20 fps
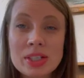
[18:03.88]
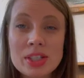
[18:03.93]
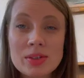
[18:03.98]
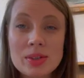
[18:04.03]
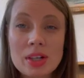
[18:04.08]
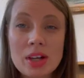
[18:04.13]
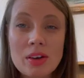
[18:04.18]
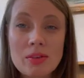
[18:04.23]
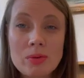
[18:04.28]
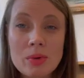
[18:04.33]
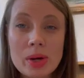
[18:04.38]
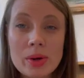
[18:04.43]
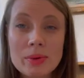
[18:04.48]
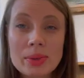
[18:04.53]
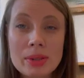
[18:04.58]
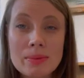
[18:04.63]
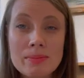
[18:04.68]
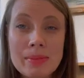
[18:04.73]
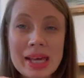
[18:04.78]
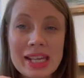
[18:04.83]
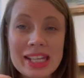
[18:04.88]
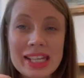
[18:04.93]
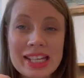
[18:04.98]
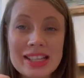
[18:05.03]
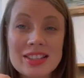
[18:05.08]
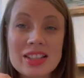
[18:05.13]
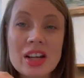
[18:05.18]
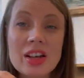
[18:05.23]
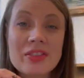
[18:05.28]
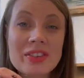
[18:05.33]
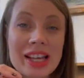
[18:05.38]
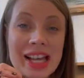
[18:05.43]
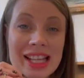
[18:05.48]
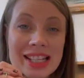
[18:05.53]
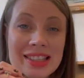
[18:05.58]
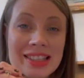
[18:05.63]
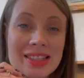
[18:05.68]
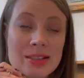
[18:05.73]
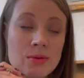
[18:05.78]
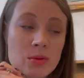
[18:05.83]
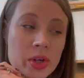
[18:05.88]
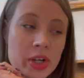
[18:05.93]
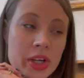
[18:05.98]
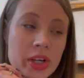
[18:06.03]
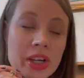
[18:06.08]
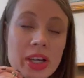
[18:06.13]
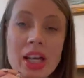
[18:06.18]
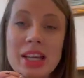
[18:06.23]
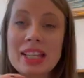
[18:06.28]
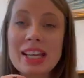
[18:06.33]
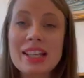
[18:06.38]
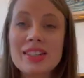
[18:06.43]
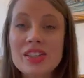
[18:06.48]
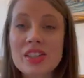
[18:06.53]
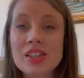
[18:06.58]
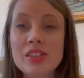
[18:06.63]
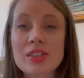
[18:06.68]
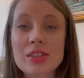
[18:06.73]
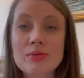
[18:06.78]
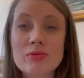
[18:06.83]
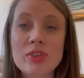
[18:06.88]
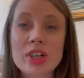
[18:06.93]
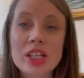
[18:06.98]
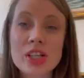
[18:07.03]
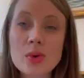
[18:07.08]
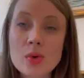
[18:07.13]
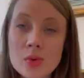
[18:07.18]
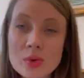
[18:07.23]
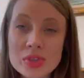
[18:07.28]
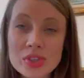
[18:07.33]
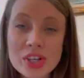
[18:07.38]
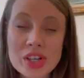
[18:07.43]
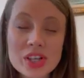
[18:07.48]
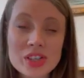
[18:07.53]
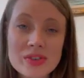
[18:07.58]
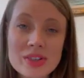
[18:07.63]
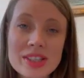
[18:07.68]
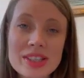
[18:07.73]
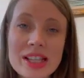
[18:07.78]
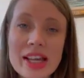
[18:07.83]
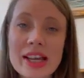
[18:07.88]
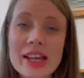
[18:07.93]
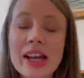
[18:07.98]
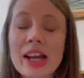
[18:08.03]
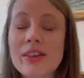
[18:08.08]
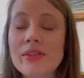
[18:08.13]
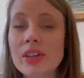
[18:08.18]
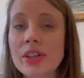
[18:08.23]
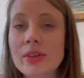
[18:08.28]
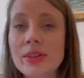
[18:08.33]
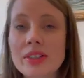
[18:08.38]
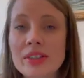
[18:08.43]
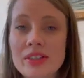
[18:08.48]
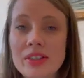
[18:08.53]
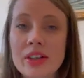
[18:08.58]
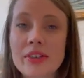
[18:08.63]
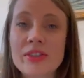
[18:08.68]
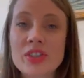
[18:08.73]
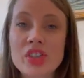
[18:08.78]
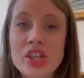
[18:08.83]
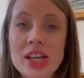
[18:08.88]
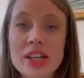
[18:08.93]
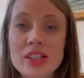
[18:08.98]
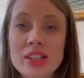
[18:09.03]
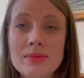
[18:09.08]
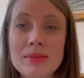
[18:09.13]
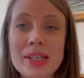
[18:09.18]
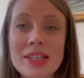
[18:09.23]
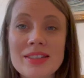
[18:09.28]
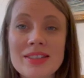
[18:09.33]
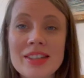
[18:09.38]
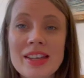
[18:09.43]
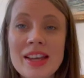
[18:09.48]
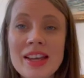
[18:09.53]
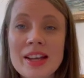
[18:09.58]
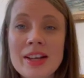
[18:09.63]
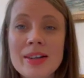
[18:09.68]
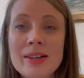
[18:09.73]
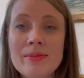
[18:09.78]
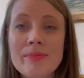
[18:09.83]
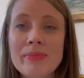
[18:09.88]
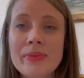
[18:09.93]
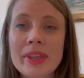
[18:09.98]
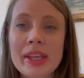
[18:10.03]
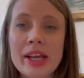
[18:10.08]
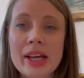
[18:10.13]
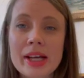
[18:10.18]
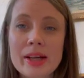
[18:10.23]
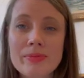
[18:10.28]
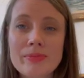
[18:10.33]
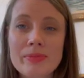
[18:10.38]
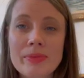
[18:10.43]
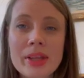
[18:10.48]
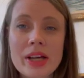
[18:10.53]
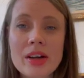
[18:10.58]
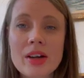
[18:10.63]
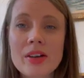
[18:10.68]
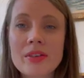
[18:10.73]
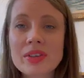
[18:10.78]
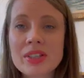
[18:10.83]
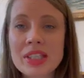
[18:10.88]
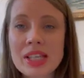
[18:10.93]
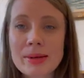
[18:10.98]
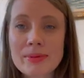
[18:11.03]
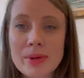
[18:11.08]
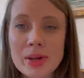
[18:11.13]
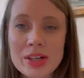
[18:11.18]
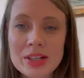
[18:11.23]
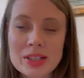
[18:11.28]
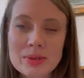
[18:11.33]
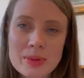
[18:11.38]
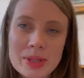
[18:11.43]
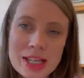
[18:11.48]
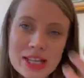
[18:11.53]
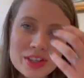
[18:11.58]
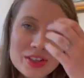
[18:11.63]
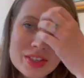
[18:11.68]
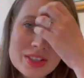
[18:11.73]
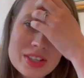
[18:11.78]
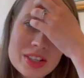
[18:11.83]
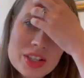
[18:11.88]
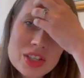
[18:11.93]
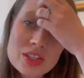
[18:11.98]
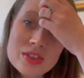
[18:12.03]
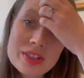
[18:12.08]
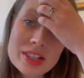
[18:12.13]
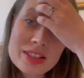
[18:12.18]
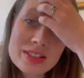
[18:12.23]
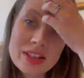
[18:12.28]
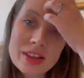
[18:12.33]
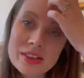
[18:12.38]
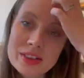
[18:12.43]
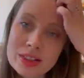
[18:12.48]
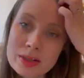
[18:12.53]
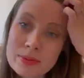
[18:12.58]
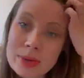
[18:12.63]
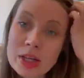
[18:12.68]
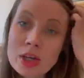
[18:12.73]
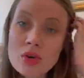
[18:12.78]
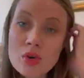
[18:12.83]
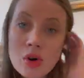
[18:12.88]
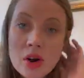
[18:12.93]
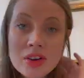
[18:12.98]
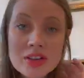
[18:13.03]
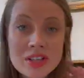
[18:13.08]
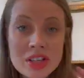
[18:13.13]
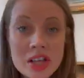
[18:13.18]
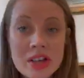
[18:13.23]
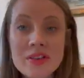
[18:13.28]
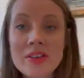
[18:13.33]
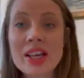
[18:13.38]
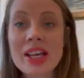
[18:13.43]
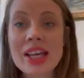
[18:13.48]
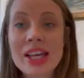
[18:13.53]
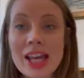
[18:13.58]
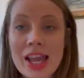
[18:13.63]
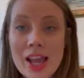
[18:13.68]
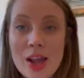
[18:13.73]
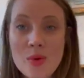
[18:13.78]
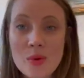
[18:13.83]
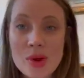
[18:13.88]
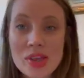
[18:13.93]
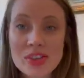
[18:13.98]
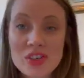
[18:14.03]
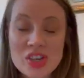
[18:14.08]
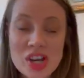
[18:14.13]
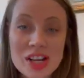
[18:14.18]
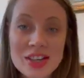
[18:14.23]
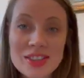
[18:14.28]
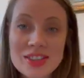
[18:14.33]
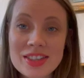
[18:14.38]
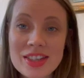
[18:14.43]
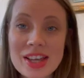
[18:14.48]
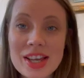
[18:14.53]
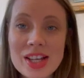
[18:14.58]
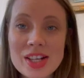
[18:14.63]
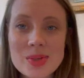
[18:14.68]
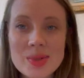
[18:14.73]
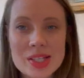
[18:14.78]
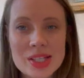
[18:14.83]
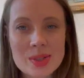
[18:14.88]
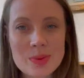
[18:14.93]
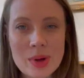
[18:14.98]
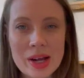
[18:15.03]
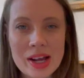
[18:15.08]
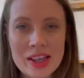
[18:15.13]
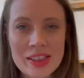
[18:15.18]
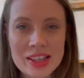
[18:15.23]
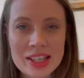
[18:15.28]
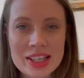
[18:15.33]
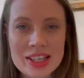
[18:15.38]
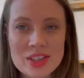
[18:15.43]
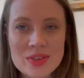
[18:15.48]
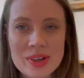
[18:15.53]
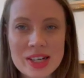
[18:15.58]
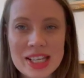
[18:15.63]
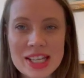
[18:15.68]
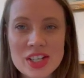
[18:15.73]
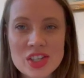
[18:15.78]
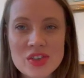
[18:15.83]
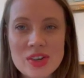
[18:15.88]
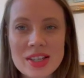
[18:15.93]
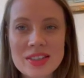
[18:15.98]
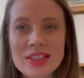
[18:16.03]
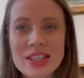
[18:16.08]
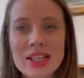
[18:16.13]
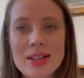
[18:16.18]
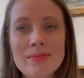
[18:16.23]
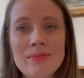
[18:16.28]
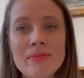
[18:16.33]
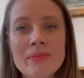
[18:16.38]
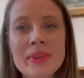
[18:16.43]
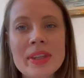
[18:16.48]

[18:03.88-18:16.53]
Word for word: do a lot of work with the medics, a lot of cancer work, and get to do some really cool surgeries like Ivor Lewis esophagectomies. Um, obviously, I'm going into pediatric surgery, so there's a big crossover here with gen surge, which is why I think it's really interesting.